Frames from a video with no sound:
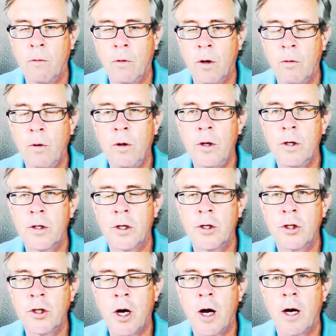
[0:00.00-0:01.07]
What it really is
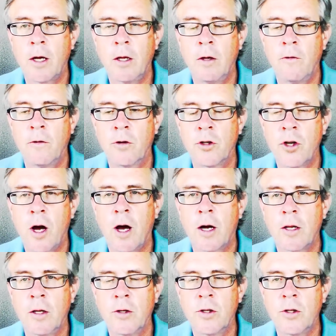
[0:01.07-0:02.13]
is shock. You're
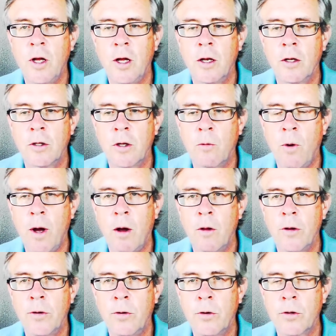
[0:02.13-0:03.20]
shocked and stunned. Say,
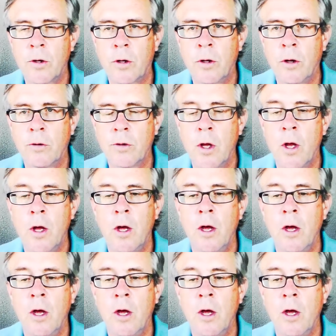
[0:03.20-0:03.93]
wow, the doors are closed.